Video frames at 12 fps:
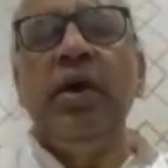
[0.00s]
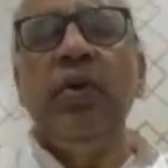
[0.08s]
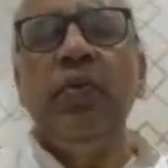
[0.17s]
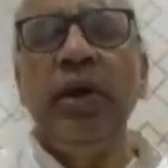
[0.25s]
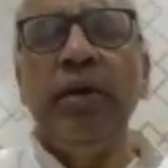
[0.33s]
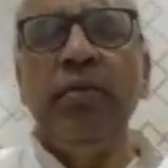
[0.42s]

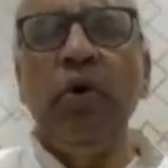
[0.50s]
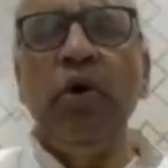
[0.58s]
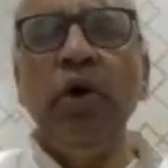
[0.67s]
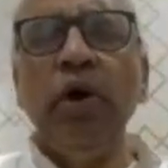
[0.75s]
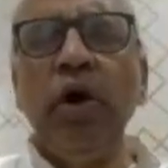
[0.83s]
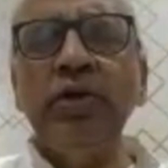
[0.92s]
When
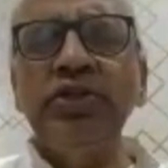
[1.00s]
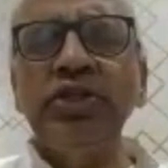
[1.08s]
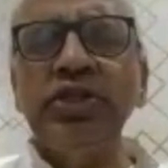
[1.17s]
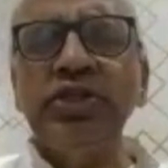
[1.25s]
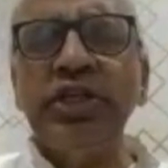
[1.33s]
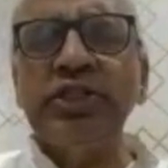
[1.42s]
more
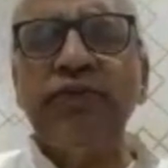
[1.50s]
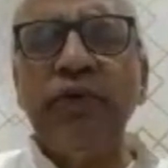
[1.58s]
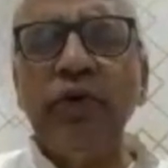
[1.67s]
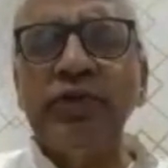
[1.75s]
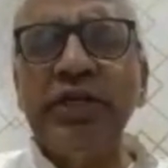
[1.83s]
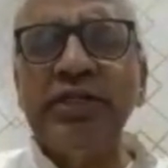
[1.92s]
consciousness
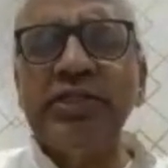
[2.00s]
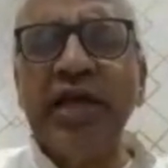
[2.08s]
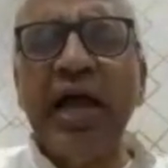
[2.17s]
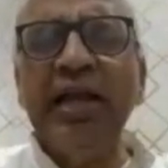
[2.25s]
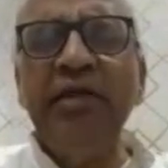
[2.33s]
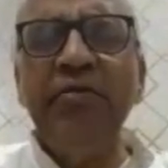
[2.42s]
flows
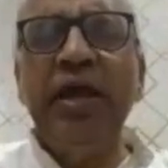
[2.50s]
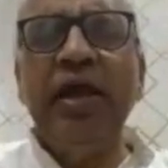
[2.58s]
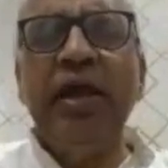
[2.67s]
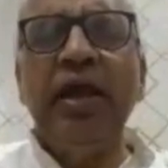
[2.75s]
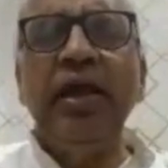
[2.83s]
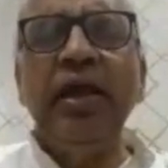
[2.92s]
inside
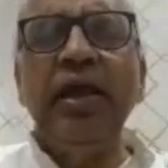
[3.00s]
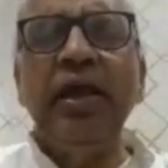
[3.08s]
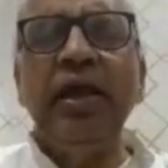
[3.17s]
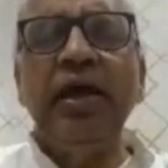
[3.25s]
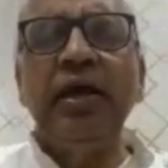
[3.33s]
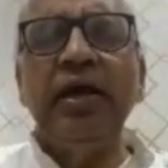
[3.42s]
me
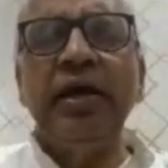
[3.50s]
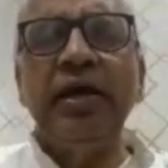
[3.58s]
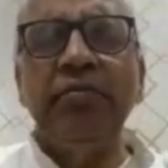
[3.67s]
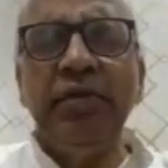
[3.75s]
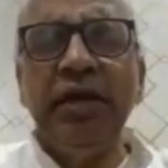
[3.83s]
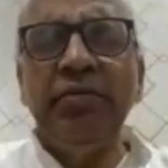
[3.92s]

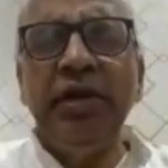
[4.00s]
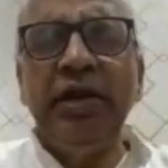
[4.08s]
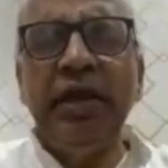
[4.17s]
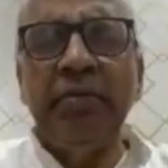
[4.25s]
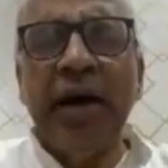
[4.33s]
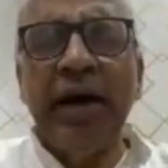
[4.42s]

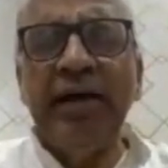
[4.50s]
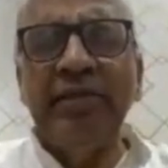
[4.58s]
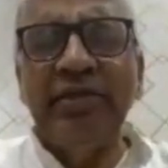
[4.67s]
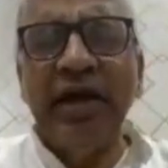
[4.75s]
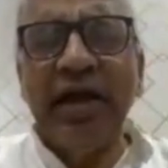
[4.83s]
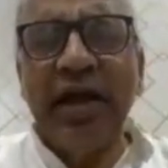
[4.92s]
meaning my
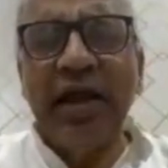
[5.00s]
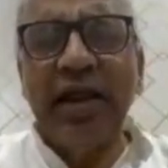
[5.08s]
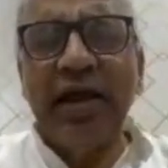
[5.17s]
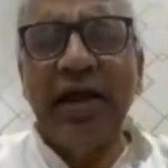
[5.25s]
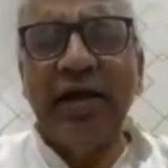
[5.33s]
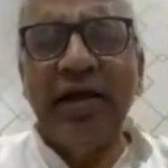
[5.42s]

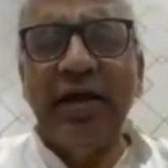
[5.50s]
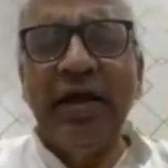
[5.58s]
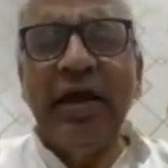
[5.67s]
antakarana